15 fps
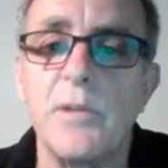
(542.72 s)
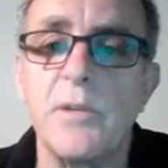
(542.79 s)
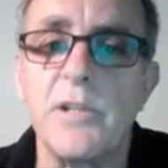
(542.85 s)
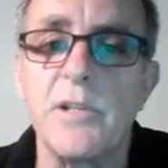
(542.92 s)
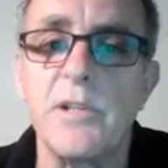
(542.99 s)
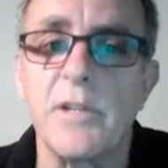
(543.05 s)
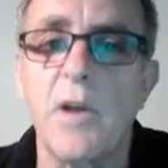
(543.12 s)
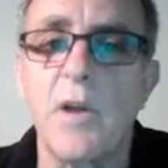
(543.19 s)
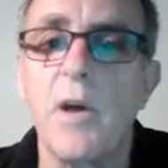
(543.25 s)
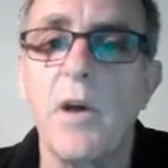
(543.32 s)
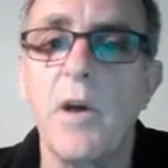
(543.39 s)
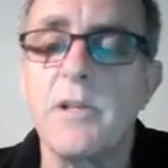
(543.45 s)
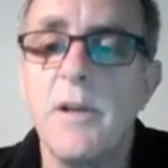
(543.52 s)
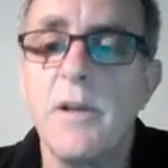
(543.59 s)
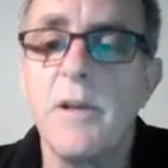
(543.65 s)
This is the
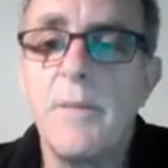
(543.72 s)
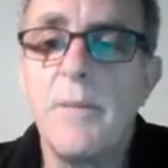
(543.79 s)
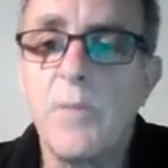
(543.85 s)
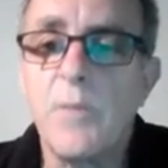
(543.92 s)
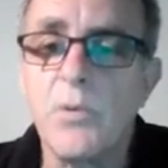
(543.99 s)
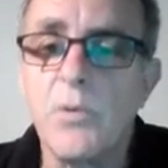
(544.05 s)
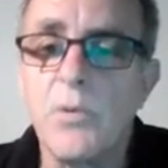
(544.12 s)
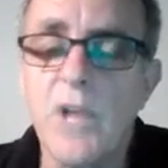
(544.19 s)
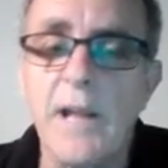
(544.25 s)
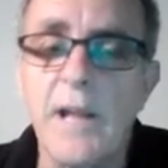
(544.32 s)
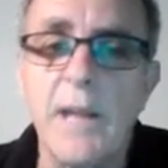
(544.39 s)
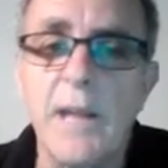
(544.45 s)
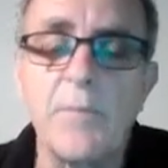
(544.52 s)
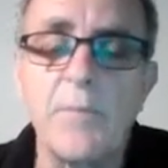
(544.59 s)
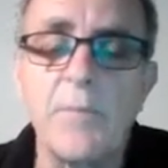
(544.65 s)
guys who's
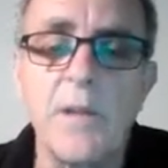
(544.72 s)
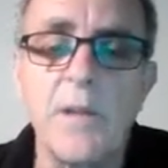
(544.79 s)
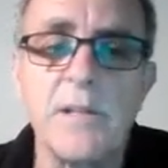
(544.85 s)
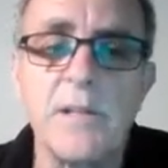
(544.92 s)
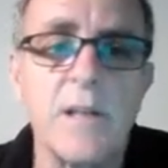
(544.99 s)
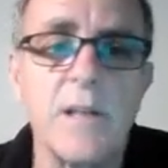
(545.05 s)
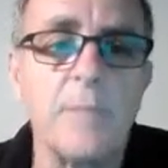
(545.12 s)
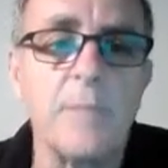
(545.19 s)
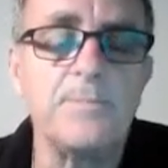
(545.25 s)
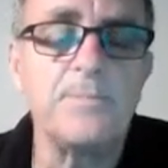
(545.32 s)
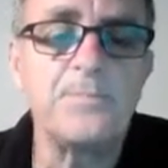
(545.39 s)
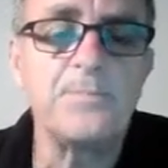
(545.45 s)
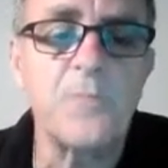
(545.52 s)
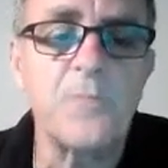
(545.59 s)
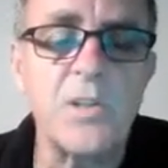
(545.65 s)
selling it. This
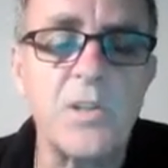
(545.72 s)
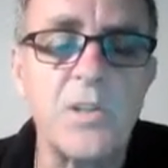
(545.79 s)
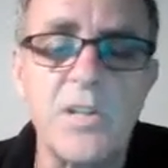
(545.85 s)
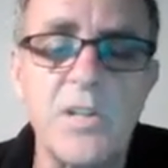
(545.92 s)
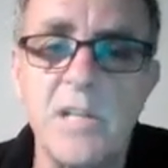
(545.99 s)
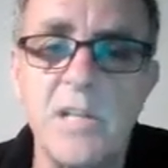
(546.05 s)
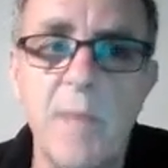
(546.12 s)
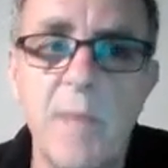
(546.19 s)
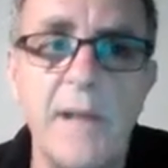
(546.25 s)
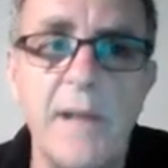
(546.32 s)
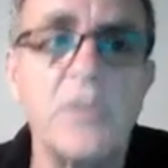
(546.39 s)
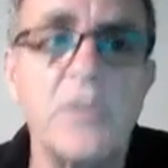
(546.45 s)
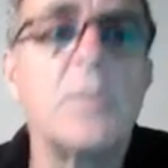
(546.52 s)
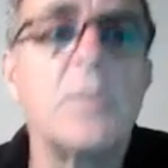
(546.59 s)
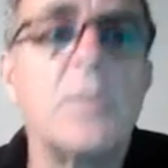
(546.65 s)
is his
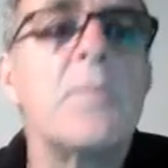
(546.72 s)
page.